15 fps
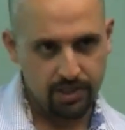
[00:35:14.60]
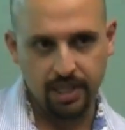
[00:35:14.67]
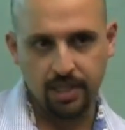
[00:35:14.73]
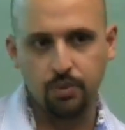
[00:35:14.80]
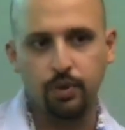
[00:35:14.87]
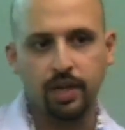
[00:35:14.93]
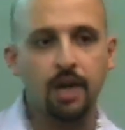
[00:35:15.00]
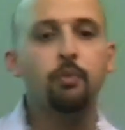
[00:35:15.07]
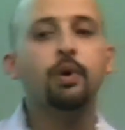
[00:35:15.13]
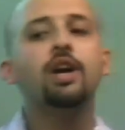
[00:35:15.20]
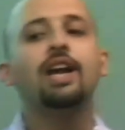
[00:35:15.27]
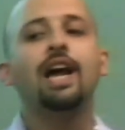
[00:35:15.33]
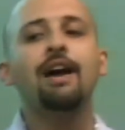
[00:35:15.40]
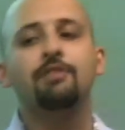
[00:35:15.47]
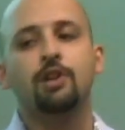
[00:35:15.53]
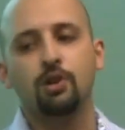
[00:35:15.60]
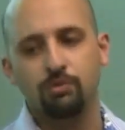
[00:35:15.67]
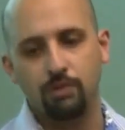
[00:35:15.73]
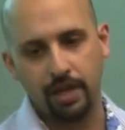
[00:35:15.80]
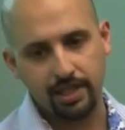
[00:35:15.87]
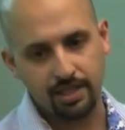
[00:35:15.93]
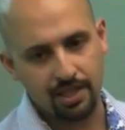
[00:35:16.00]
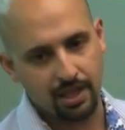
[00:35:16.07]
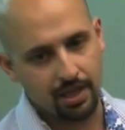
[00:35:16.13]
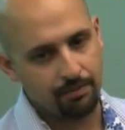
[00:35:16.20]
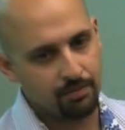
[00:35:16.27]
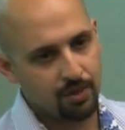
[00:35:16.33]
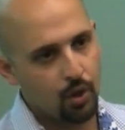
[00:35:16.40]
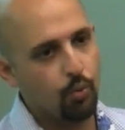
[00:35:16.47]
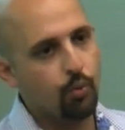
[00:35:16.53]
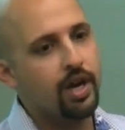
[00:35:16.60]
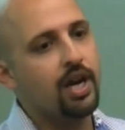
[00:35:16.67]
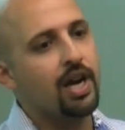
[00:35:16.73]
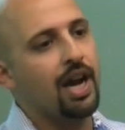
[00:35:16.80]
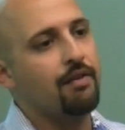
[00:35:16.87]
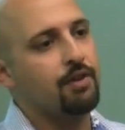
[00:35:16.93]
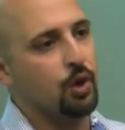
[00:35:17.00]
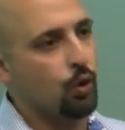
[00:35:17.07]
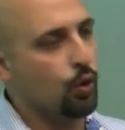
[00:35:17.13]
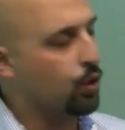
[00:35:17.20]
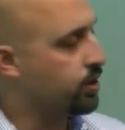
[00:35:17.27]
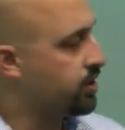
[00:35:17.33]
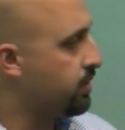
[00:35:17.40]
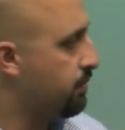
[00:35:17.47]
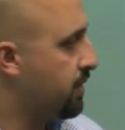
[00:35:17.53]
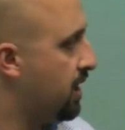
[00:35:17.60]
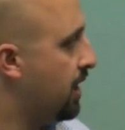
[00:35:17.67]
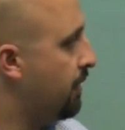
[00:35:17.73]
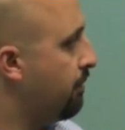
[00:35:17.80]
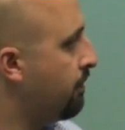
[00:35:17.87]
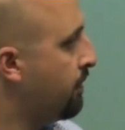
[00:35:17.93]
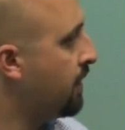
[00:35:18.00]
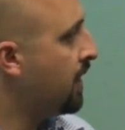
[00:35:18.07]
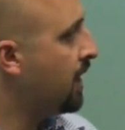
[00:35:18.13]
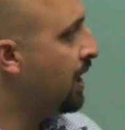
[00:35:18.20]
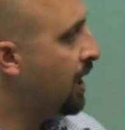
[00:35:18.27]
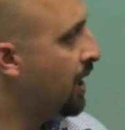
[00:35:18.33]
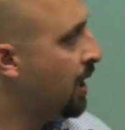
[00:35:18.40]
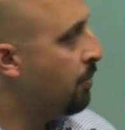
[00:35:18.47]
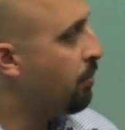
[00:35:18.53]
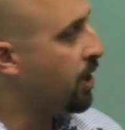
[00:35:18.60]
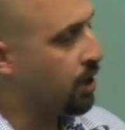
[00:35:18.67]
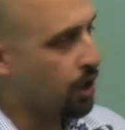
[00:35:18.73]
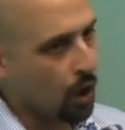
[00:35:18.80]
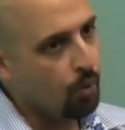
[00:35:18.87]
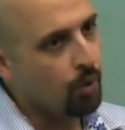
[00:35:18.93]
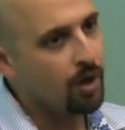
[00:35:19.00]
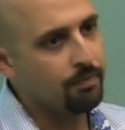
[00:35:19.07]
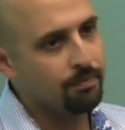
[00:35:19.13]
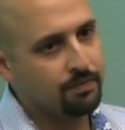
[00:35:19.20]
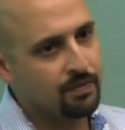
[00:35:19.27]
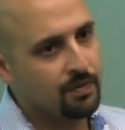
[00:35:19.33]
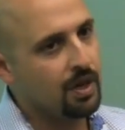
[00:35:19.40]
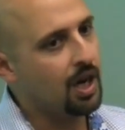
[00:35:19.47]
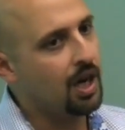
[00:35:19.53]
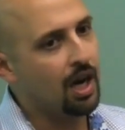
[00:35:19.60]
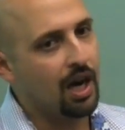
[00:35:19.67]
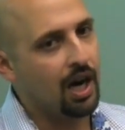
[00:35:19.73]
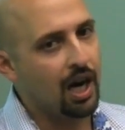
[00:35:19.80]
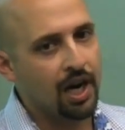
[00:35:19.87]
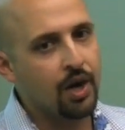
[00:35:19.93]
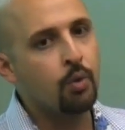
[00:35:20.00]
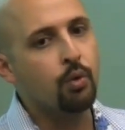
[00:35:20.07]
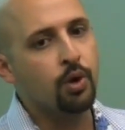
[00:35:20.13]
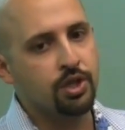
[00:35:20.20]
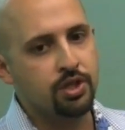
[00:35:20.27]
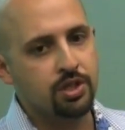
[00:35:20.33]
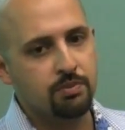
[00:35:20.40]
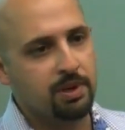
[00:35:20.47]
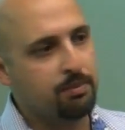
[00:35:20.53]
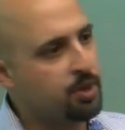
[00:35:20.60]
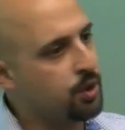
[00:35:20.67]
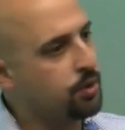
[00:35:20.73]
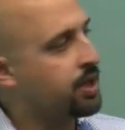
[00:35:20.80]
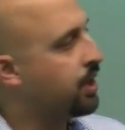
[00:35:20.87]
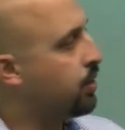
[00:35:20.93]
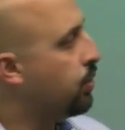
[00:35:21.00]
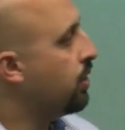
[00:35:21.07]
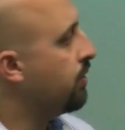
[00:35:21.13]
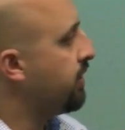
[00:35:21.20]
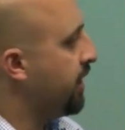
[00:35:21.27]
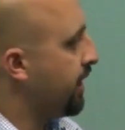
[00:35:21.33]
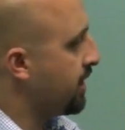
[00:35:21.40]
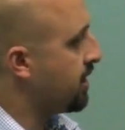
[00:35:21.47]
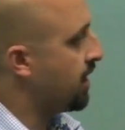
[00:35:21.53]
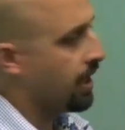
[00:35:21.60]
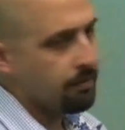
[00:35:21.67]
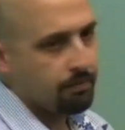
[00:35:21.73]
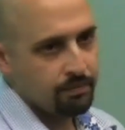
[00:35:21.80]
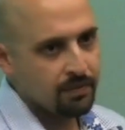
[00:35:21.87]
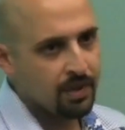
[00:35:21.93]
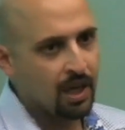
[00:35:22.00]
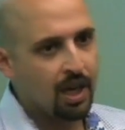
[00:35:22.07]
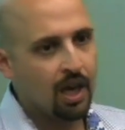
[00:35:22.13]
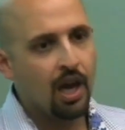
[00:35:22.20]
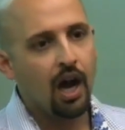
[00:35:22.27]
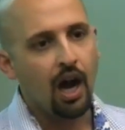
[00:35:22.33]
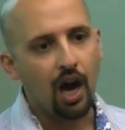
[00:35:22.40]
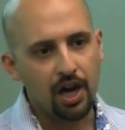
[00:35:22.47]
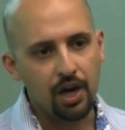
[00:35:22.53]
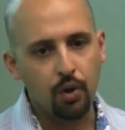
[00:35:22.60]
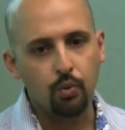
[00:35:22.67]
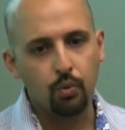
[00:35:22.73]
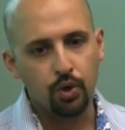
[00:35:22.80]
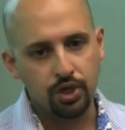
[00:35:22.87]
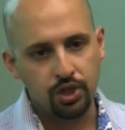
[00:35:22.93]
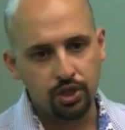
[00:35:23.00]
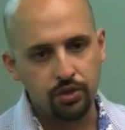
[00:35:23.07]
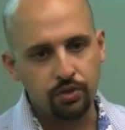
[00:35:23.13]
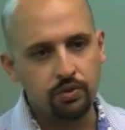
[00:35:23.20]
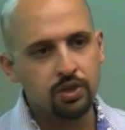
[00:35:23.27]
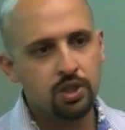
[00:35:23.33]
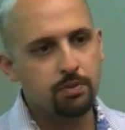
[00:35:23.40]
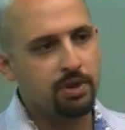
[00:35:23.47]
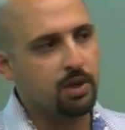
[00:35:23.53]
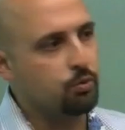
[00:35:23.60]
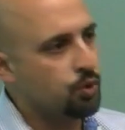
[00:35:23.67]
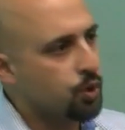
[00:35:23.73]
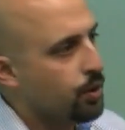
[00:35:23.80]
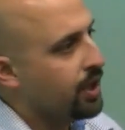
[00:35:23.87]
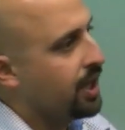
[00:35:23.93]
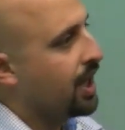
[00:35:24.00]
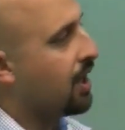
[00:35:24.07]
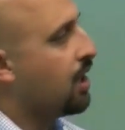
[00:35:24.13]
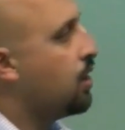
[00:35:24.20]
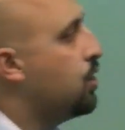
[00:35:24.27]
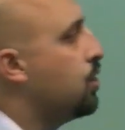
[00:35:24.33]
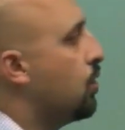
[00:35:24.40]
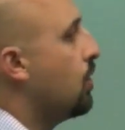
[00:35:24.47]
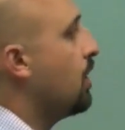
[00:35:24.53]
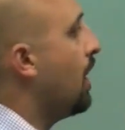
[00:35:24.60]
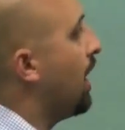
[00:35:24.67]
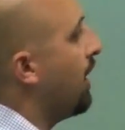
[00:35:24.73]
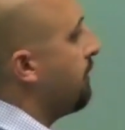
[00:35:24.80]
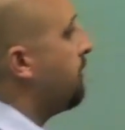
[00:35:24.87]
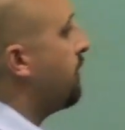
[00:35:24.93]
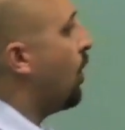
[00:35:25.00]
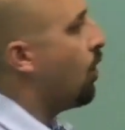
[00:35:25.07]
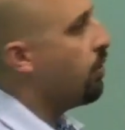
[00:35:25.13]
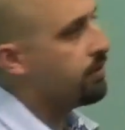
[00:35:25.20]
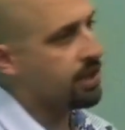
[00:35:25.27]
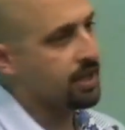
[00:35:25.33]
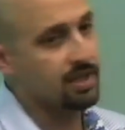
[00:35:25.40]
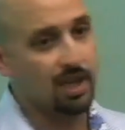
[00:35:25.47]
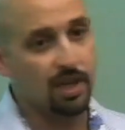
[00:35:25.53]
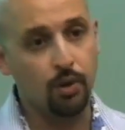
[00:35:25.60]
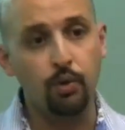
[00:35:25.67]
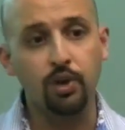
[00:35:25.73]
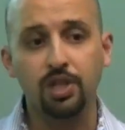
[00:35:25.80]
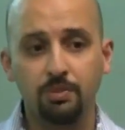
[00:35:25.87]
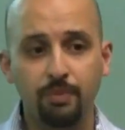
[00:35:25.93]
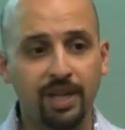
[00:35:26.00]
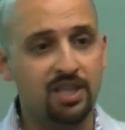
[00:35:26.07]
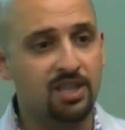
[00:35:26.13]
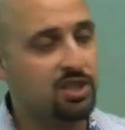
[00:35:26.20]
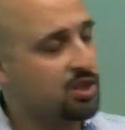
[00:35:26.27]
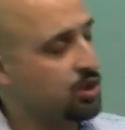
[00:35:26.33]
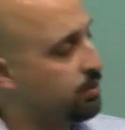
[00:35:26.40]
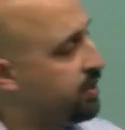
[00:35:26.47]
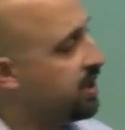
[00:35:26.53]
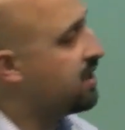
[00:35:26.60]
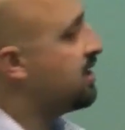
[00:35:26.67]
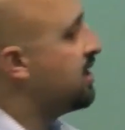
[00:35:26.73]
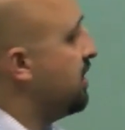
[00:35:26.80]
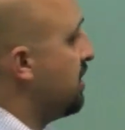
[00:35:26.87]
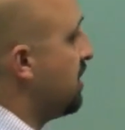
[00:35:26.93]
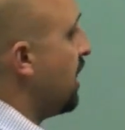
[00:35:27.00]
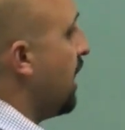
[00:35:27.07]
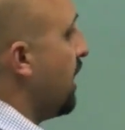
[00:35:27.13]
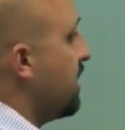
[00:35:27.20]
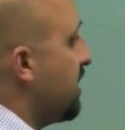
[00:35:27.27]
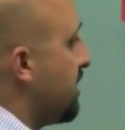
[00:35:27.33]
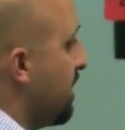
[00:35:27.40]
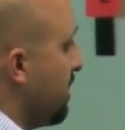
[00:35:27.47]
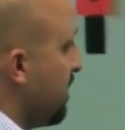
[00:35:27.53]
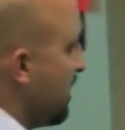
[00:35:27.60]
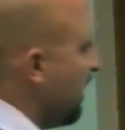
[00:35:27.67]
next week, and we're going to have a great time. We're going to have an awesome time. But you know what? I don't want you to be puking all of the next day. I don't want you to be ruining your life over this. I don't want you to make stupid decisions